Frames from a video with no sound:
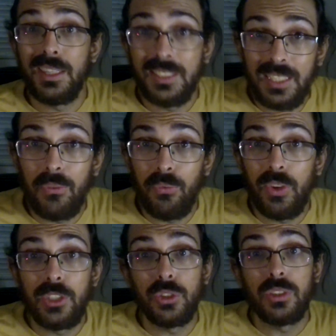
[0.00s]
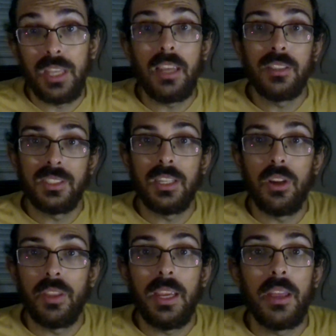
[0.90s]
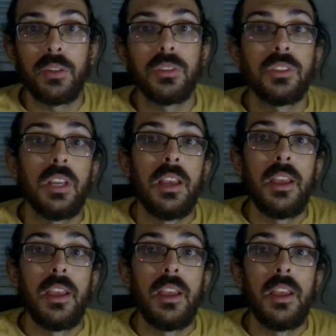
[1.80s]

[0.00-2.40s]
of the same features that you see on the others,